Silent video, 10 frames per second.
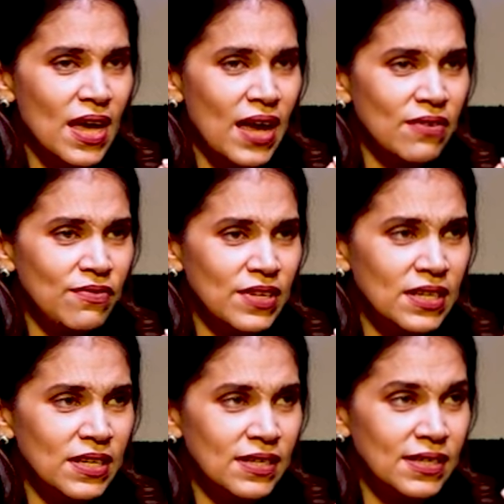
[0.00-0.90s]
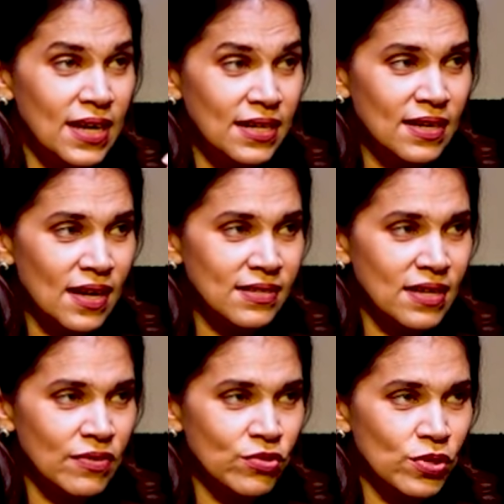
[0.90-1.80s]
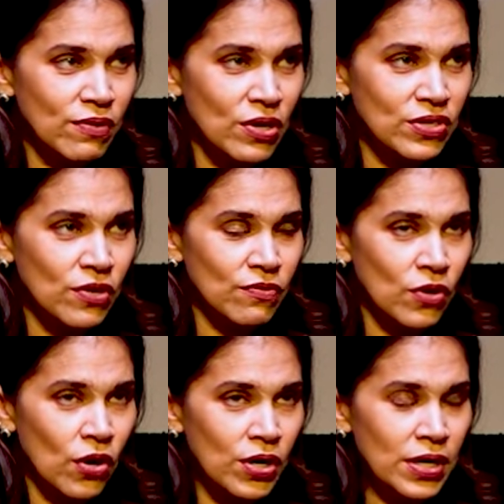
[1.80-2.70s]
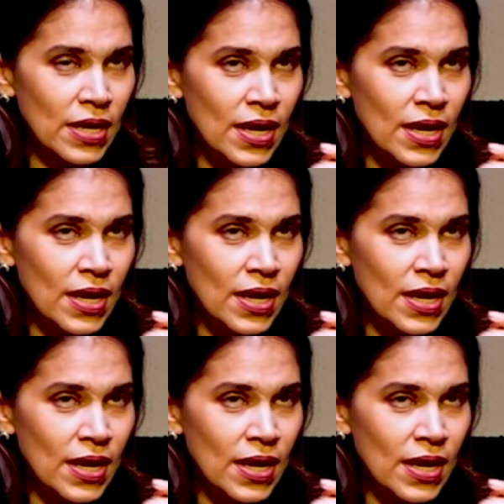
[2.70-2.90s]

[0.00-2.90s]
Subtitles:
and we deaden ourselves to the voice of God